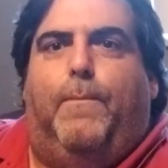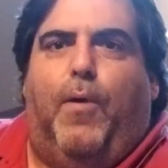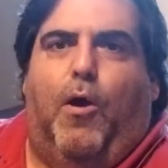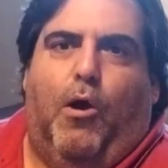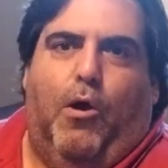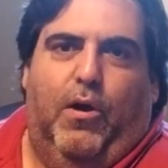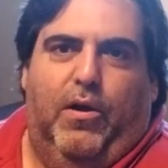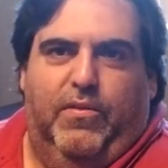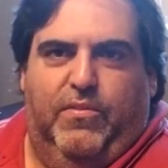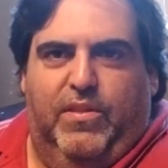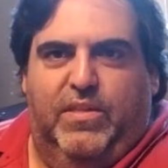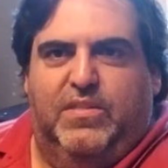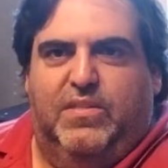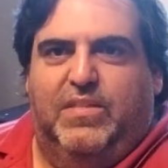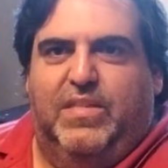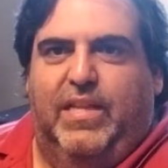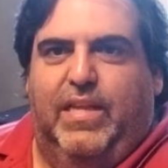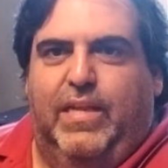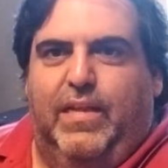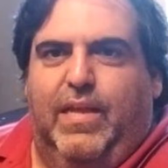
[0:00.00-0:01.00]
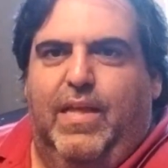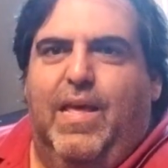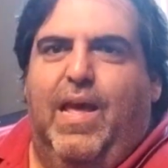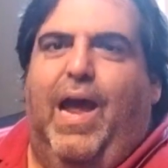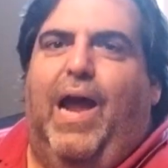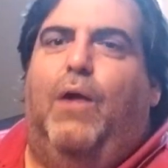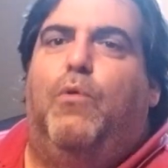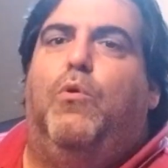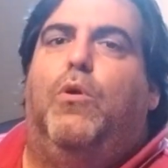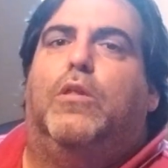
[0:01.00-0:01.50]
part of this thing.
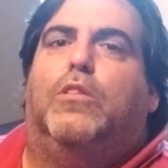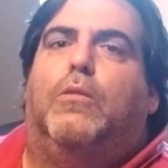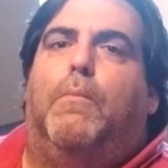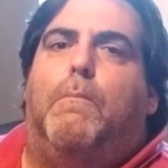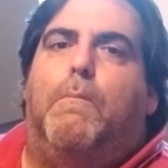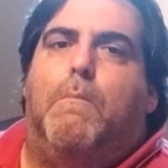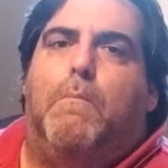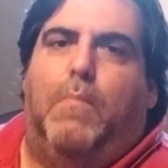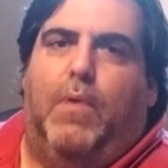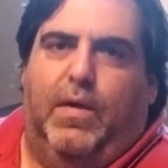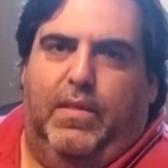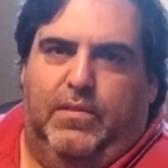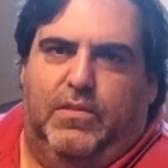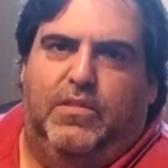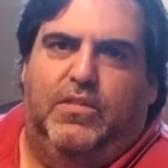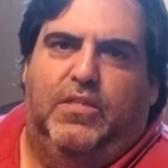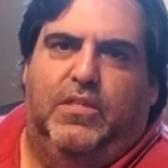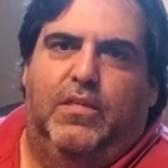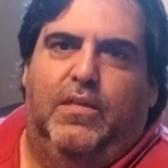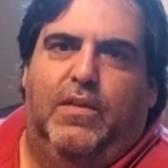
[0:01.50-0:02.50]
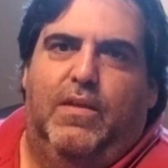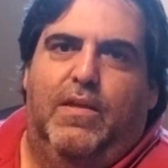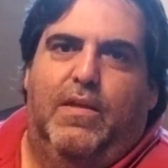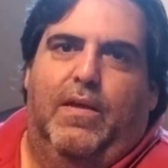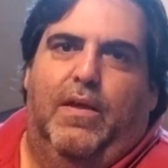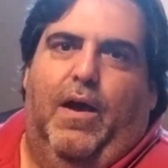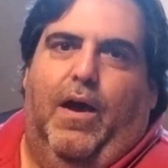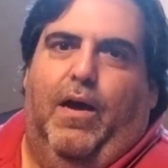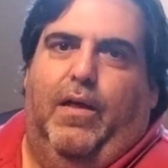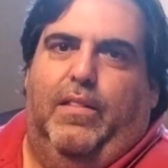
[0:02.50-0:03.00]
I worked months
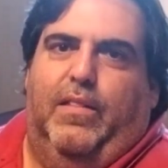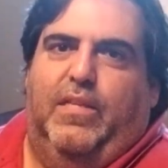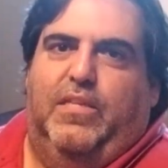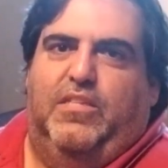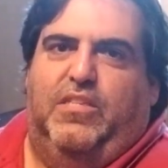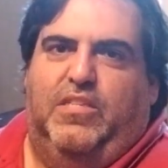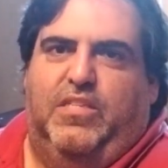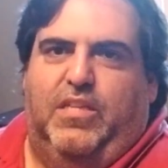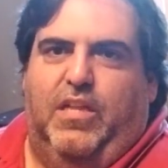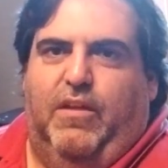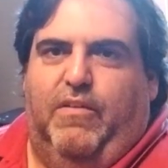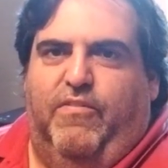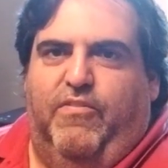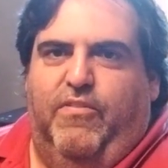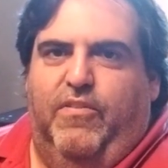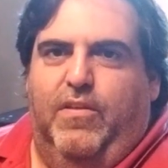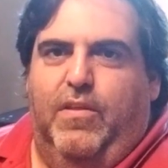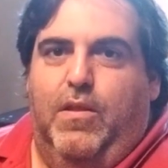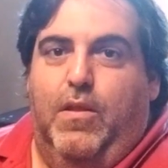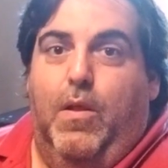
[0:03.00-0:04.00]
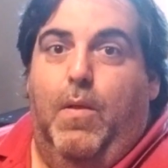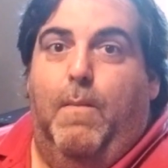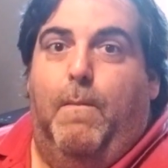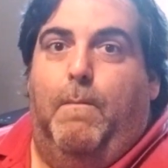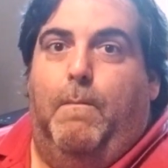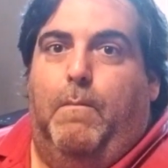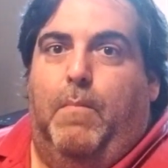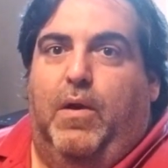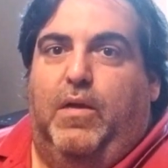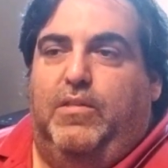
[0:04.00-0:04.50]
on this stuff.
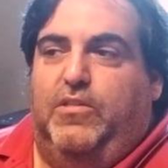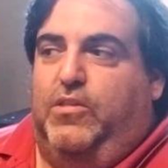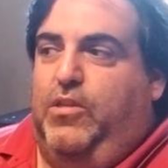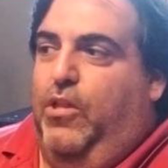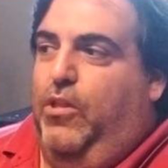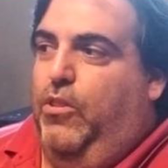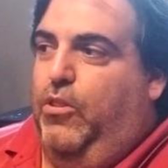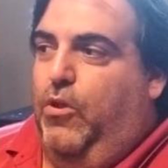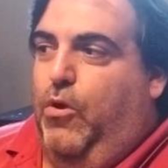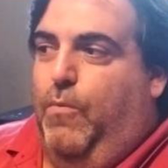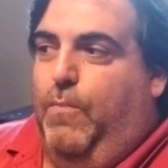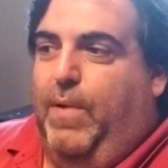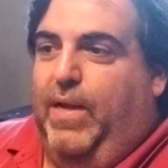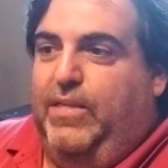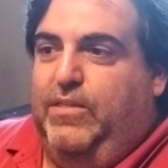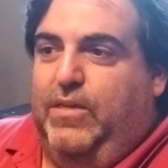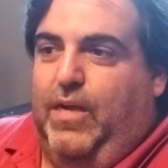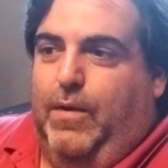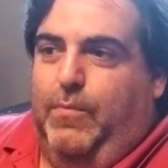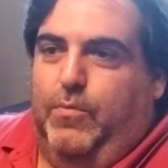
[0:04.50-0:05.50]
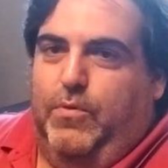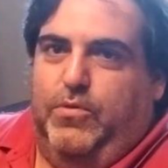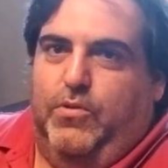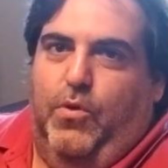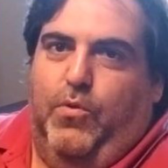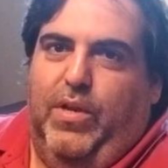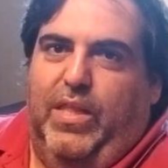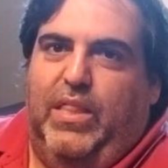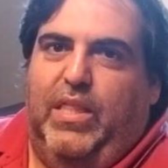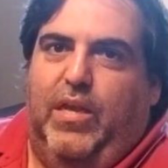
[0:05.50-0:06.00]
Months. Though my job was
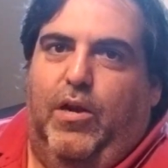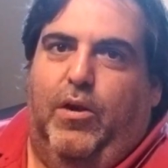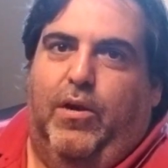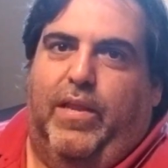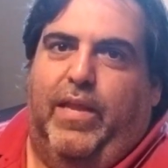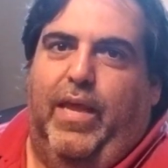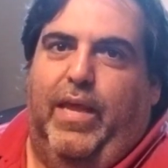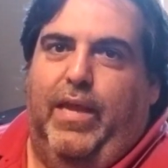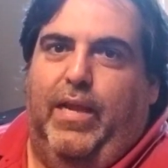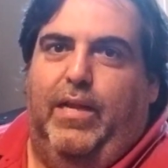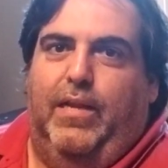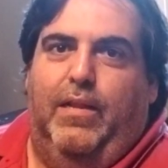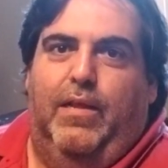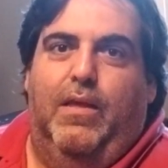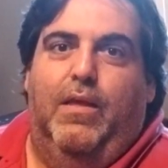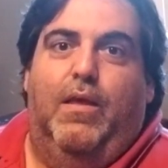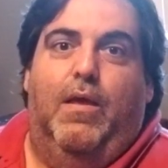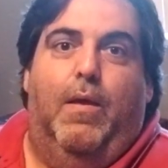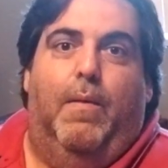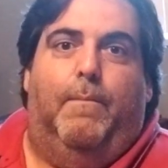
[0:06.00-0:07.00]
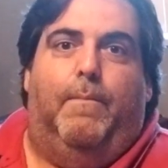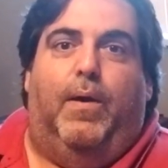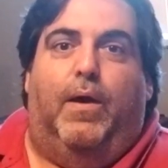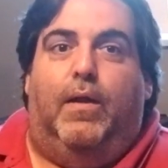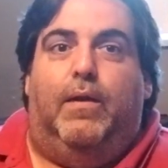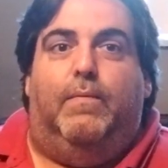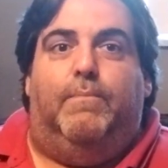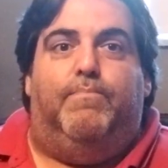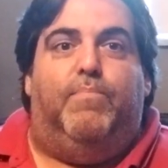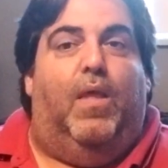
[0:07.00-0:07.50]
only the arcade,
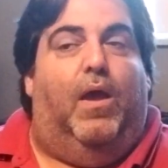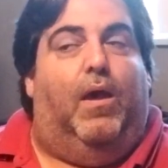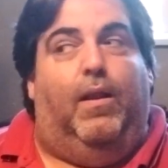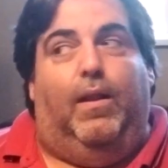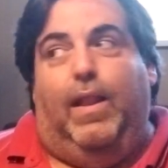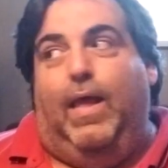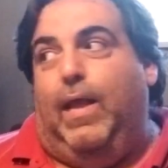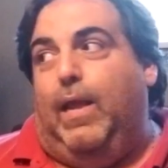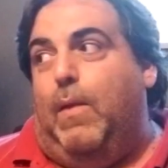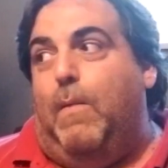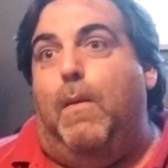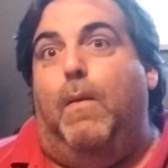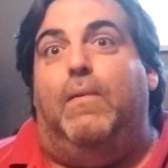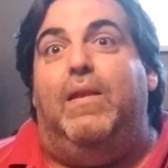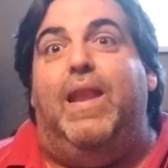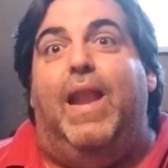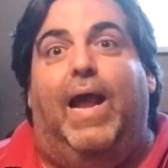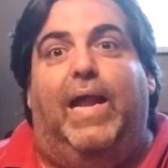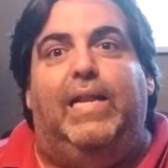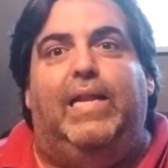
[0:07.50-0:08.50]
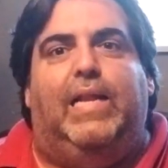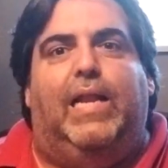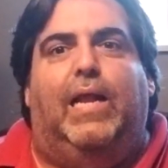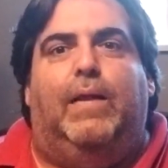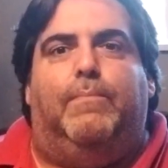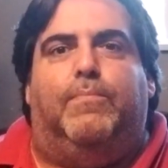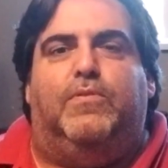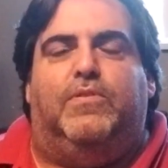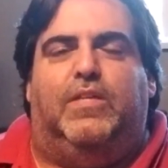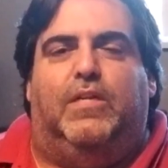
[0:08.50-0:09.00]
but unlike
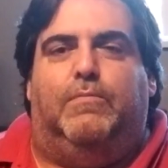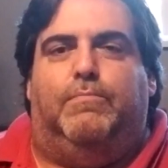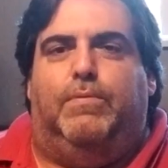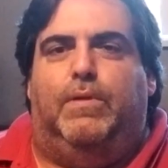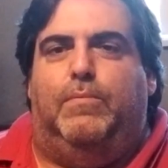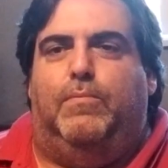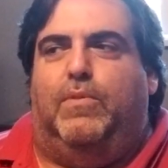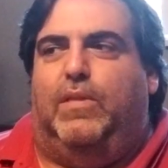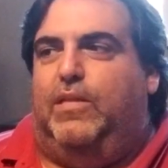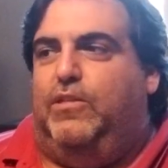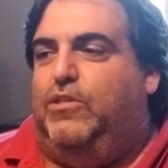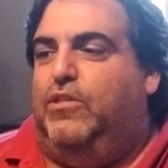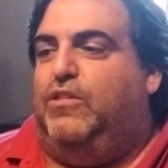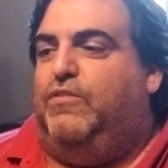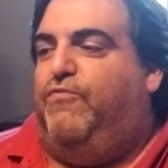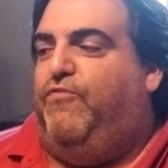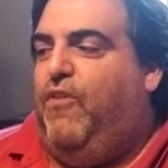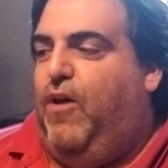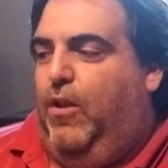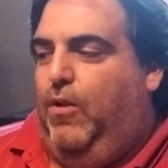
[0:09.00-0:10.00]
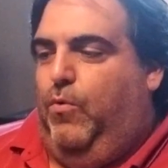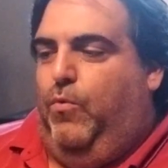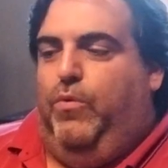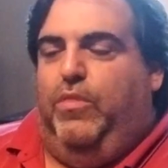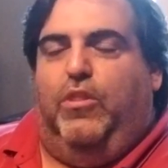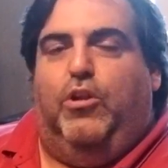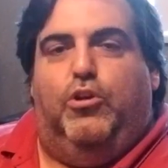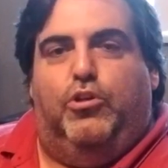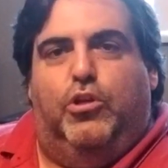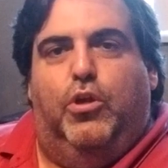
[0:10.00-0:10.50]
99% of people that just follow what
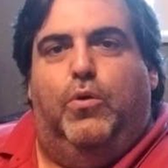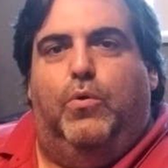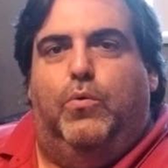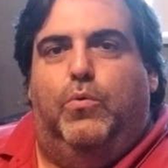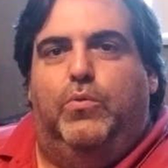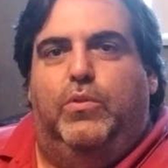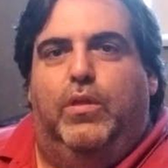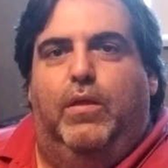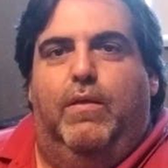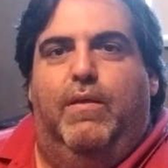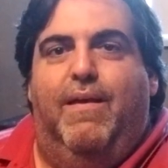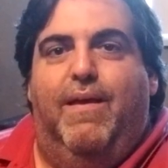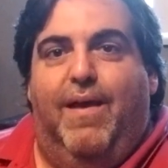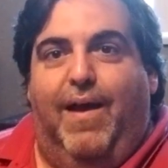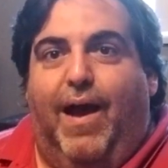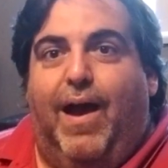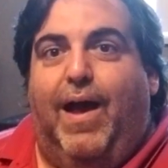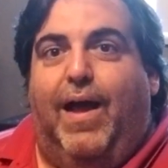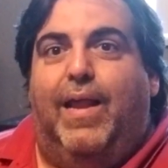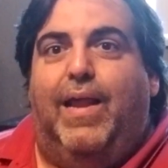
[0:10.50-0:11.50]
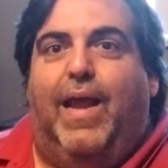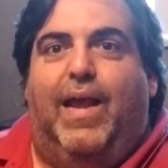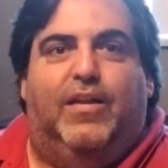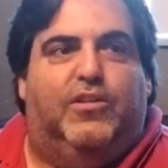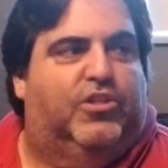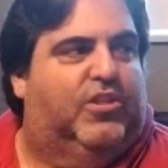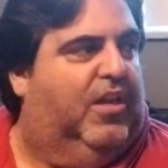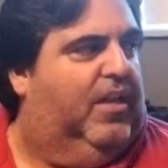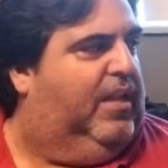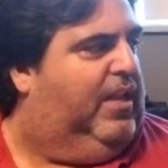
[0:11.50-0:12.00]
they're told, I
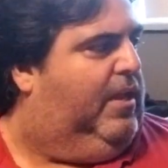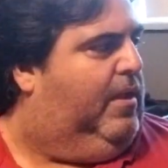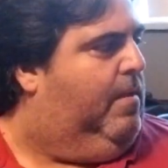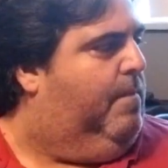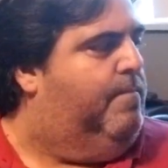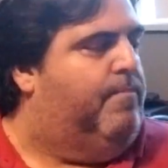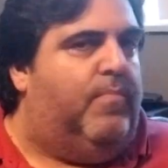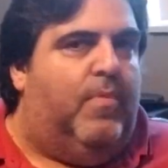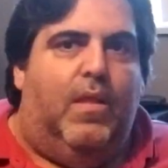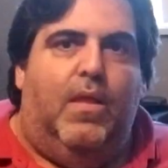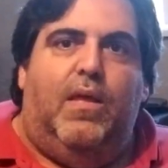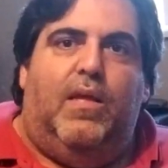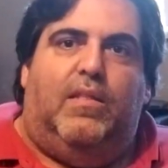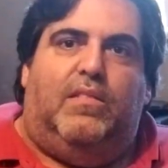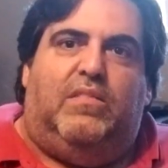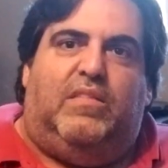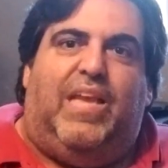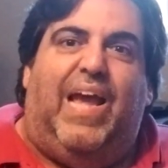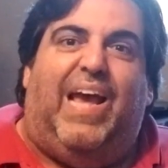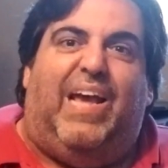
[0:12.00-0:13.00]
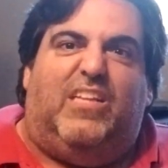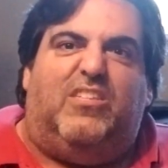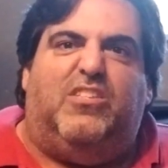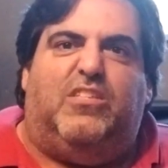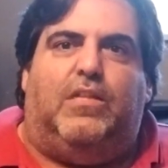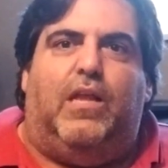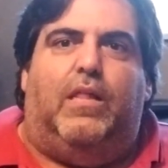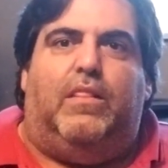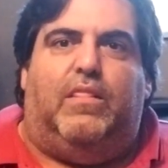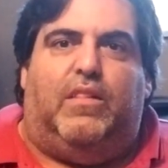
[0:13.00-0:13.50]
actually
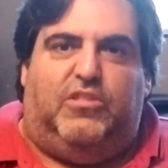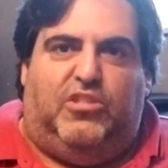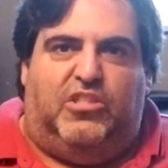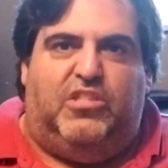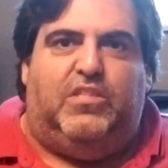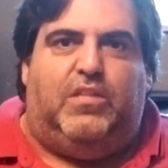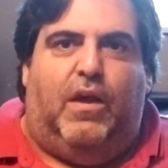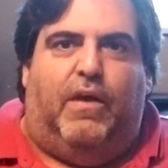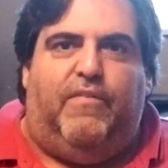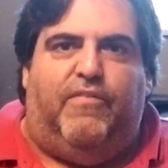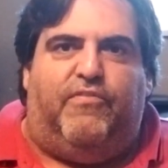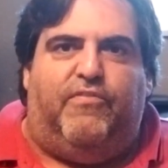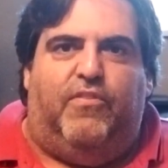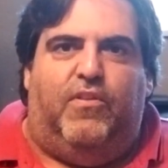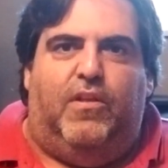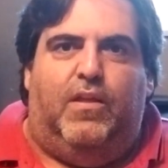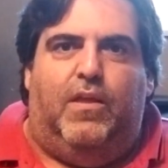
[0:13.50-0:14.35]
test the stuff.